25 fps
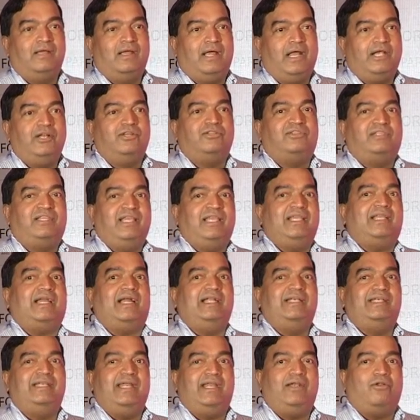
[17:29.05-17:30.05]
And you think,
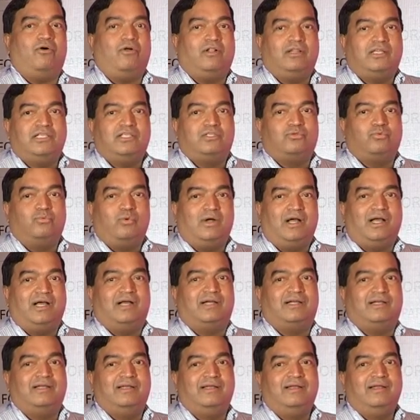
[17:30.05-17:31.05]
I did all this
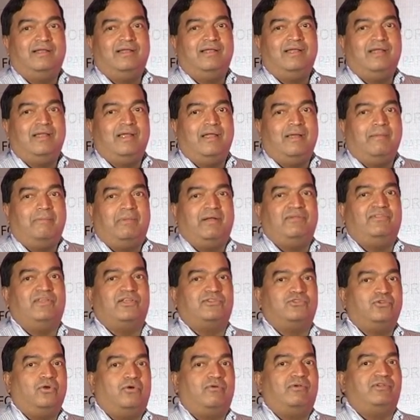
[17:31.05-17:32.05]
work, but if
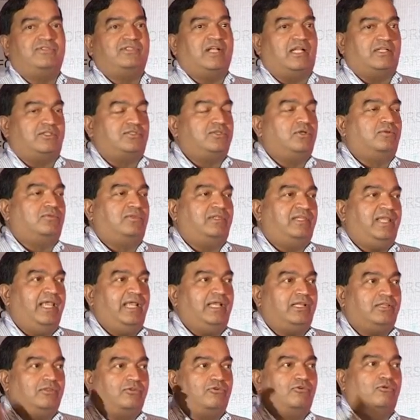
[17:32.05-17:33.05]
there's no results. So
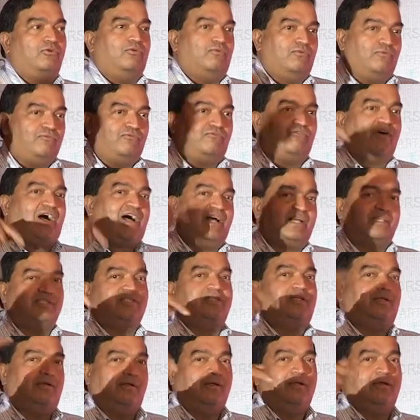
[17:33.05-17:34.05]
think through fast.